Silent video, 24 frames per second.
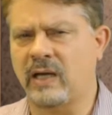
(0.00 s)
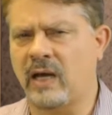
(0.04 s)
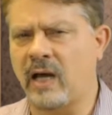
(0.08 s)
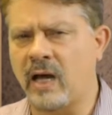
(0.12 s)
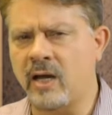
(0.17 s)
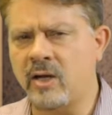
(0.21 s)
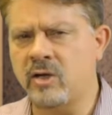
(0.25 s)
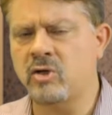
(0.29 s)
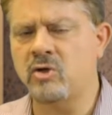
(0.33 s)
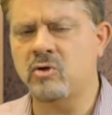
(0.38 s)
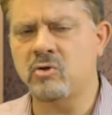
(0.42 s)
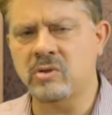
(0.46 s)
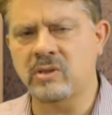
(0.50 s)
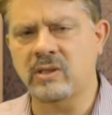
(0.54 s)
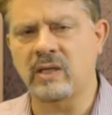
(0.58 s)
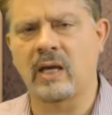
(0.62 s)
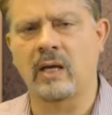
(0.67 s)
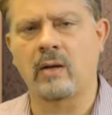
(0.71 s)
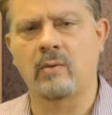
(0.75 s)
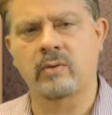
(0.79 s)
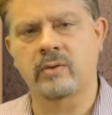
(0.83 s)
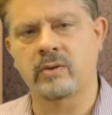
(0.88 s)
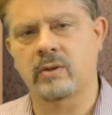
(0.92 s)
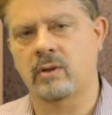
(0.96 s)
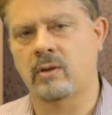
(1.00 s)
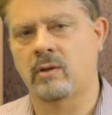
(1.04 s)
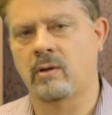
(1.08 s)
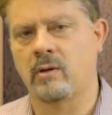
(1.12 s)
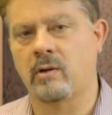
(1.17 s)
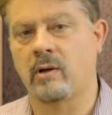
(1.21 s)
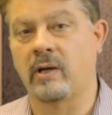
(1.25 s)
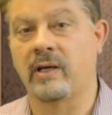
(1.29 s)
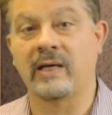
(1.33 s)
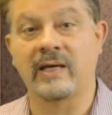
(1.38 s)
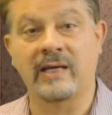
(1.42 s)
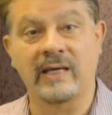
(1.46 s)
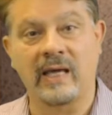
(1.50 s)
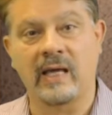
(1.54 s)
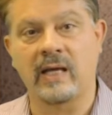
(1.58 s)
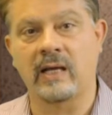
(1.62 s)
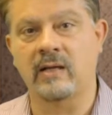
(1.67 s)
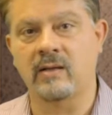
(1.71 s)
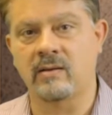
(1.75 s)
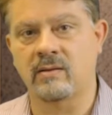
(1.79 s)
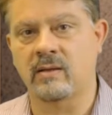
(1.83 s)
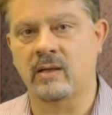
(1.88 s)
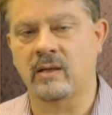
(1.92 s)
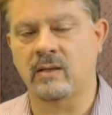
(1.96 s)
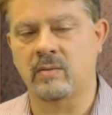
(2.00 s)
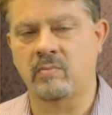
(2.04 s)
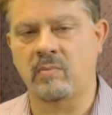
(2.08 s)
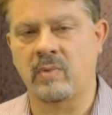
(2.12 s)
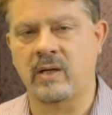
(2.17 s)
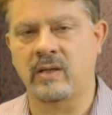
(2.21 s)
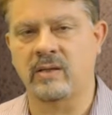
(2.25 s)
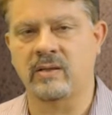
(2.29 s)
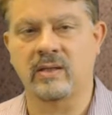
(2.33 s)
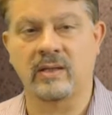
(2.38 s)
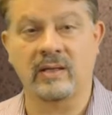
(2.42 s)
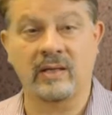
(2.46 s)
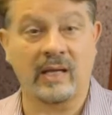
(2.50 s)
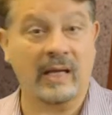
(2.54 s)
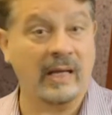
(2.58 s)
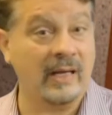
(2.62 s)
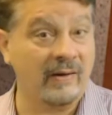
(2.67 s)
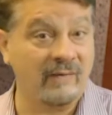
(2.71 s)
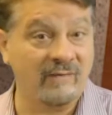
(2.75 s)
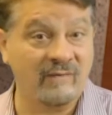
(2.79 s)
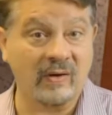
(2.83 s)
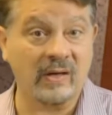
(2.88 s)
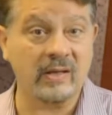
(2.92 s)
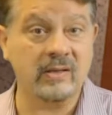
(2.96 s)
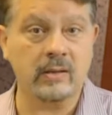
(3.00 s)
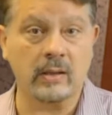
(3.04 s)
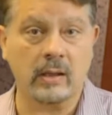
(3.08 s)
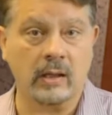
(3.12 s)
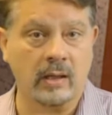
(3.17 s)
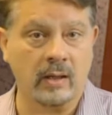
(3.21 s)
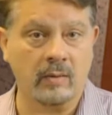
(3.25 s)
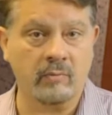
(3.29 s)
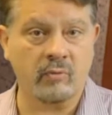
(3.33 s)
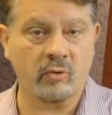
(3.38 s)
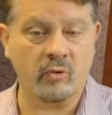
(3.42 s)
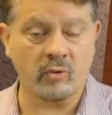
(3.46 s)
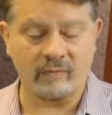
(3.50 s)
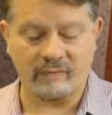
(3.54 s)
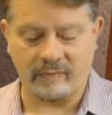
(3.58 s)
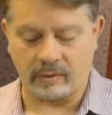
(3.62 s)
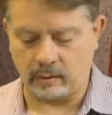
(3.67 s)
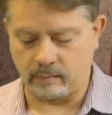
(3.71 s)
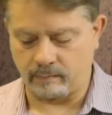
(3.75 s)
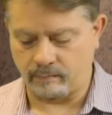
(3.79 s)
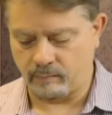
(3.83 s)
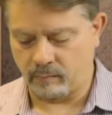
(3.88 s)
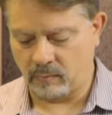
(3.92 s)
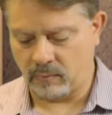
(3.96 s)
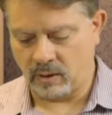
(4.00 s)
to understand what's occurring again in 6 months and fix it and improve it.